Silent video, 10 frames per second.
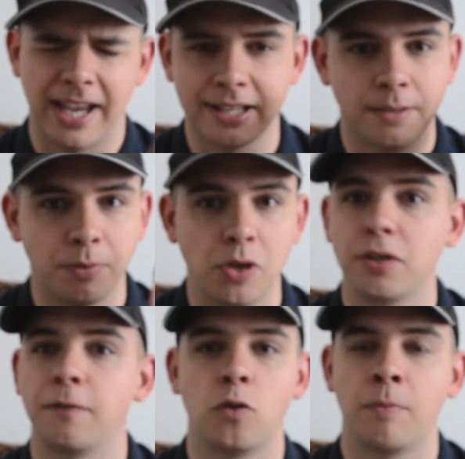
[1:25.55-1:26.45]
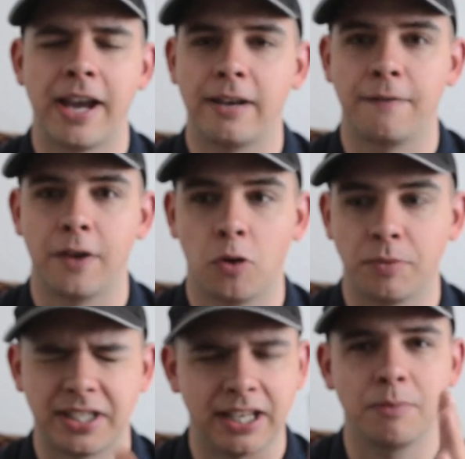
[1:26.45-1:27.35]
It's a beautiful made film.
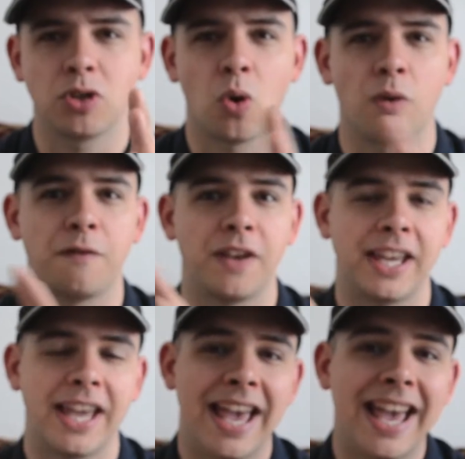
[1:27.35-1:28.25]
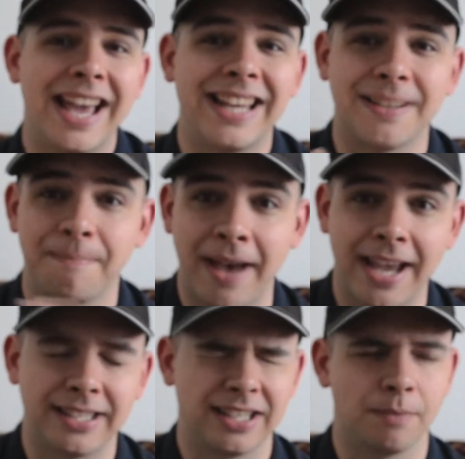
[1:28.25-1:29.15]
The cinematography is amazing.